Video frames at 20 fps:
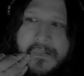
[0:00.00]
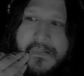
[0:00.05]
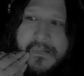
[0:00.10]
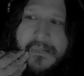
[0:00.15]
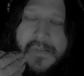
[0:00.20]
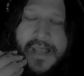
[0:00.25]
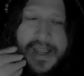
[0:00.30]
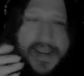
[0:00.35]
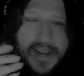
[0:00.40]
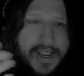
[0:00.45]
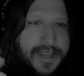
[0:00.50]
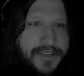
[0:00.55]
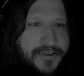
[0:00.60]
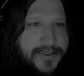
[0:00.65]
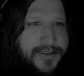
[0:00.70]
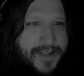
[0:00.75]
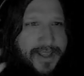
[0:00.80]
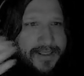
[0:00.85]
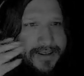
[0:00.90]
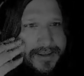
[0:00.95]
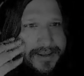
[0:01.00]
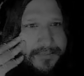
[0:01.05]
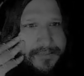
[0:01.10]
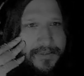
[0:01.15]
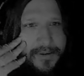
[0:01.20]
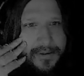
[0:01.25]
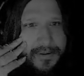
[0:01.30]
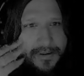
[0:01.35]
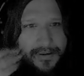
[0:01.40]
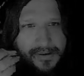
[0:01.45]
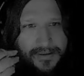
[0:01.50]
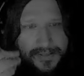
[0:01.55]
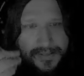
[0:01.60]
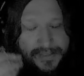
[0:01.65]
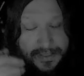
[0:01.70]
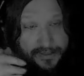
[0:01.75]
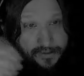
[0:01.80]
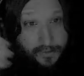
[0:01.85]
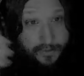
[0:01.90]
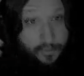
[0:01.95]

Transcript: that nationality part. It's like, oh,